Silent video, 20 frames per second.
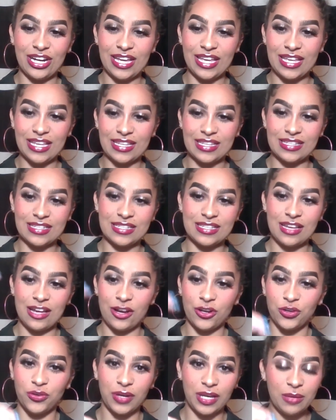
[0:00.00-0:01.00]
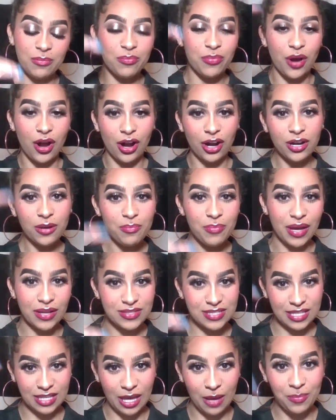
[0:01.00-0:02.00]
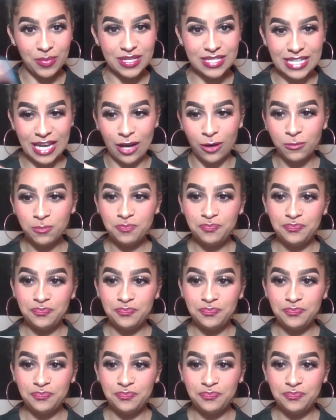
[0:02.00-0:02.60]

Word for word: is a green bar bouncing up and down.